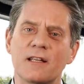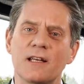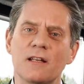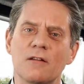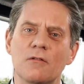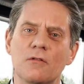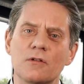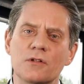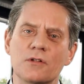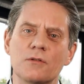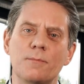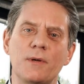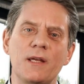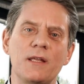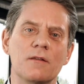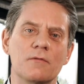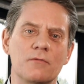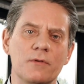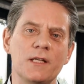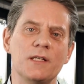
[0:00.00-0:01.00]
can also be
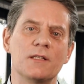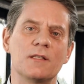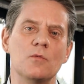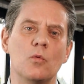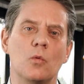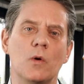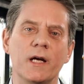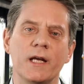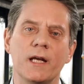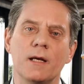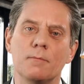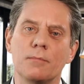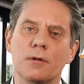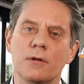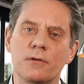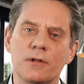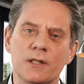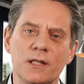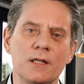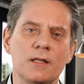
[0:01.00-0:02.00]
the reason why
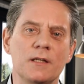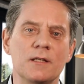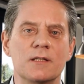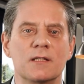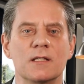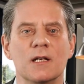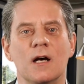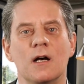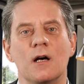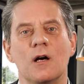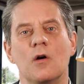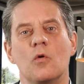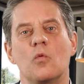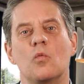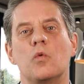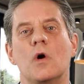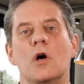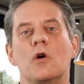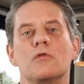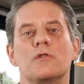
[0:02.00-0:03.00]
employees
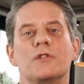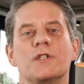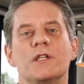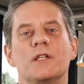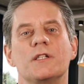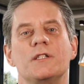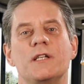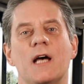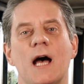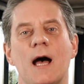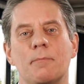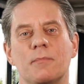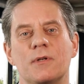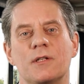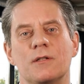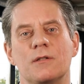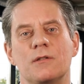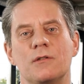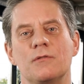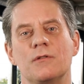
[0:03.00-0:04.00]
won't
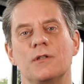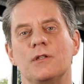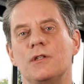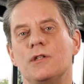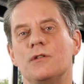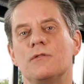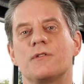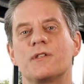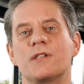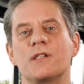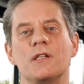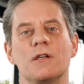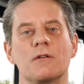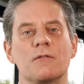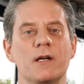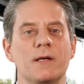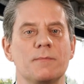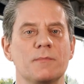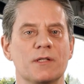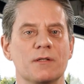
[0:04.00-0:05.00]
adapt to a new
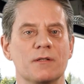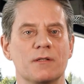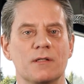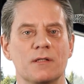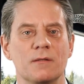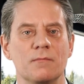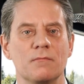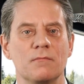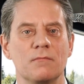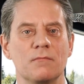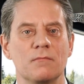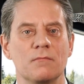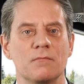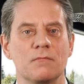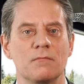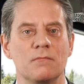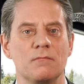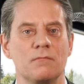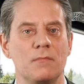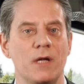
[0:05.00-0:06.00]
CRM system.
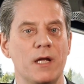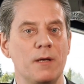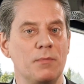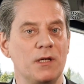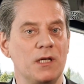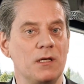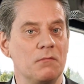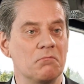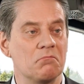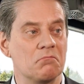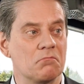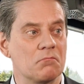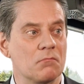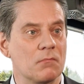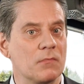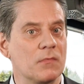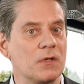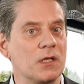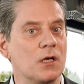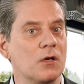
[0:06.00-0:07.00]
Maybe
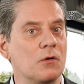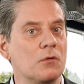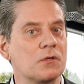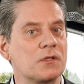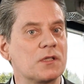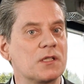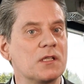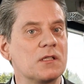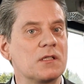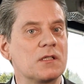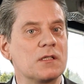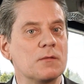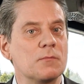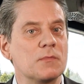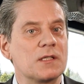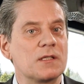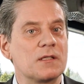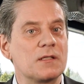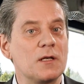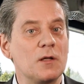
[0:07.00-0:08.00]
the old system
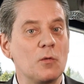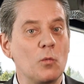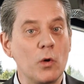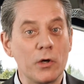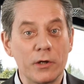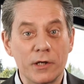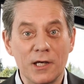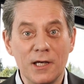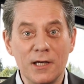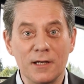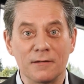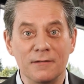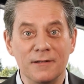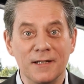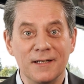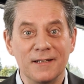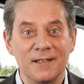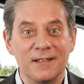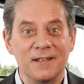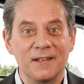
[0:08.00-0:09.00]
is still working.
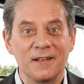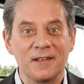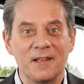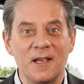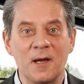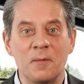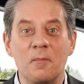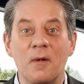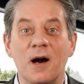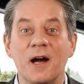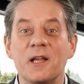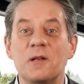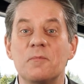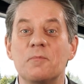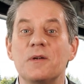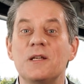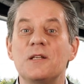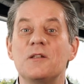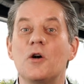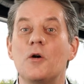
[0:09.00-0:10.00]
There might
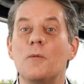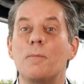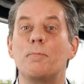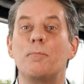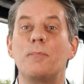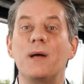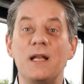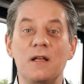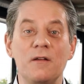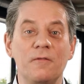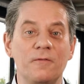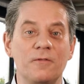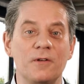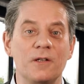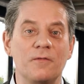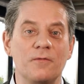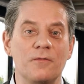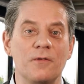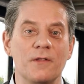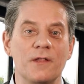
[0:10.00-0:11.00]
be no
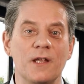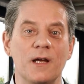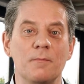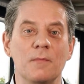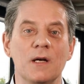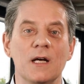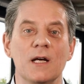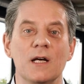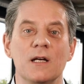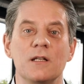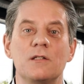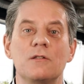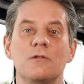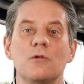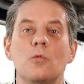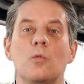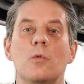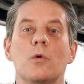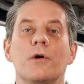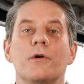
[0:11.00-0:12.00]
benefit for them to
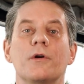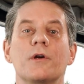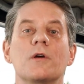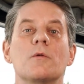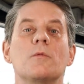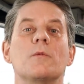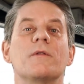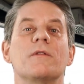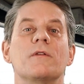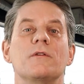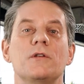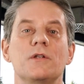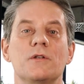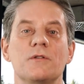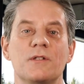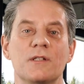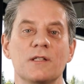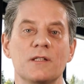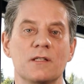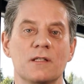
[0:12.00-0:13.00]
work with a new
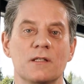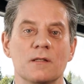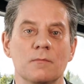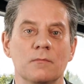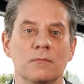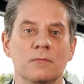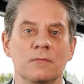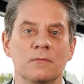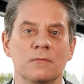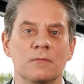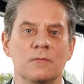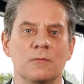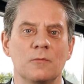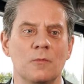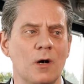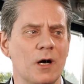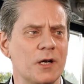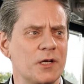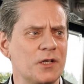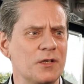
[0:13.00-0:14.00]
system.
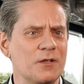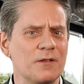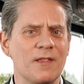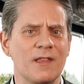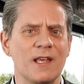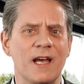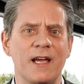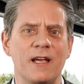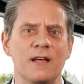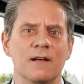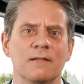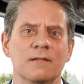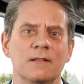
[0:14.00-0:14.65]
Why should they?